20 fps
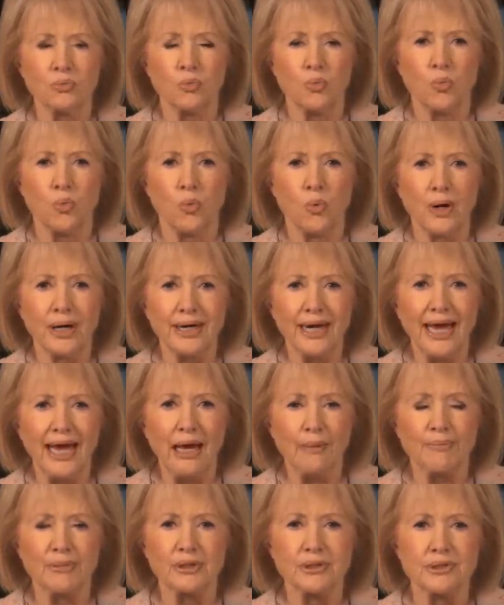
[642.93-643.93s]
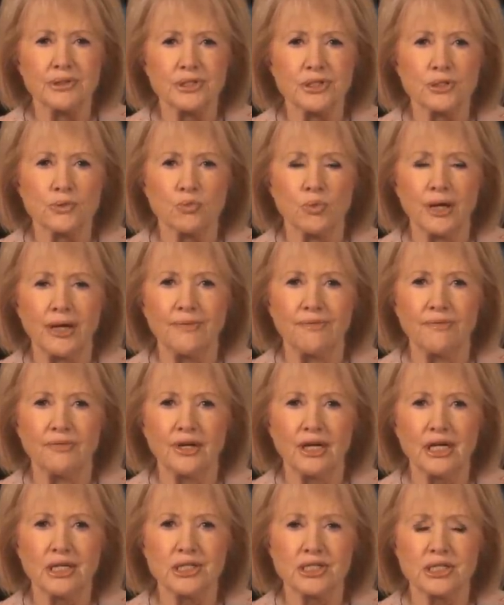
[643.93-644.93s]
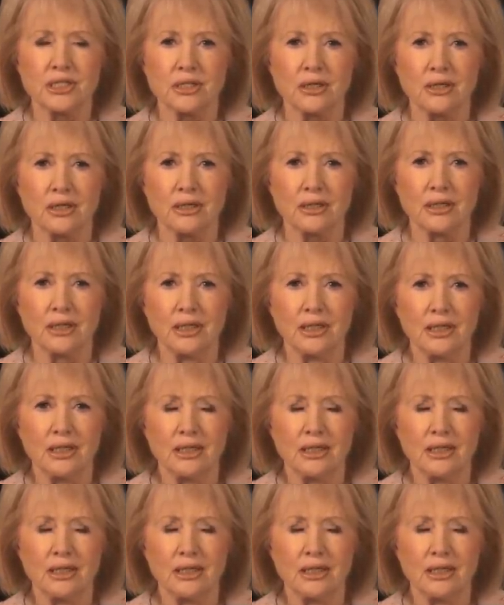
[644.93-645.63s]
What happens when they start